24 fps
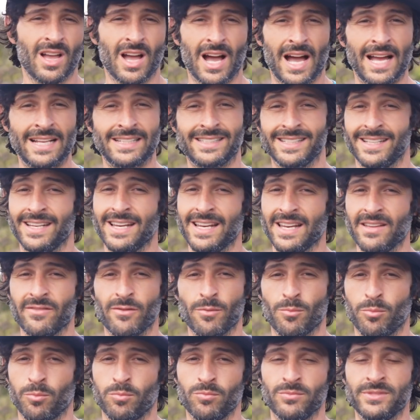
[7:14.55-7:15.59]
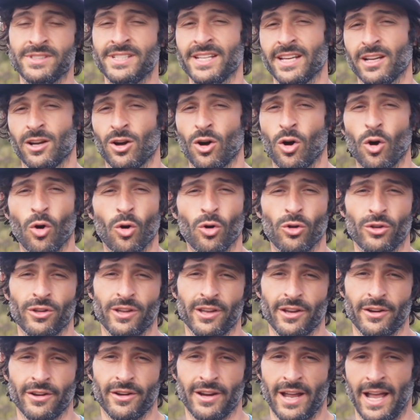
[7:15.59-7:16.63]
I didn't even dig a hole
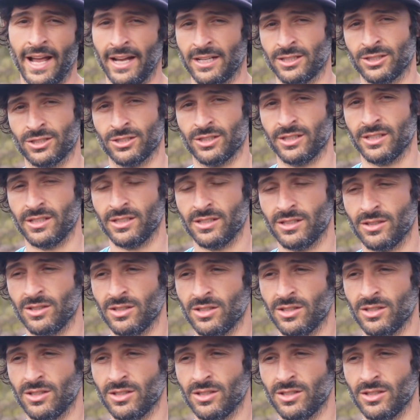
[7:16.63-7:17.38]
here, actually.